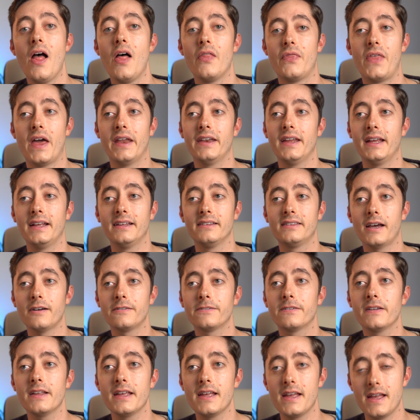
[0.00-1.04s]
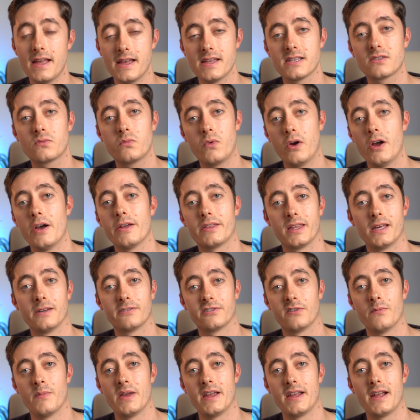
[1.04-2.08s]
then it definitely is worth it
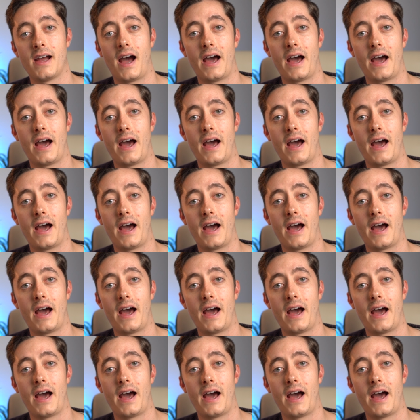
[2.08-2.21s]
for me.